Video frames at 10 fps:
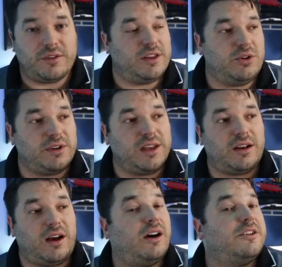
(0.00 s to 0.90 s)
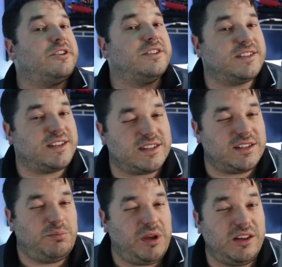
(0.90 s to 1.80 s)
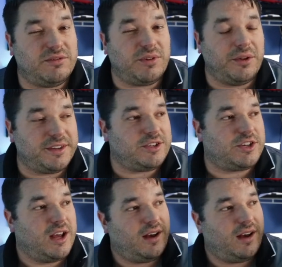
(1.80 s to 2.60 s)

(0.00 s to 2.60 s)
then you'll get 160 peak voltage.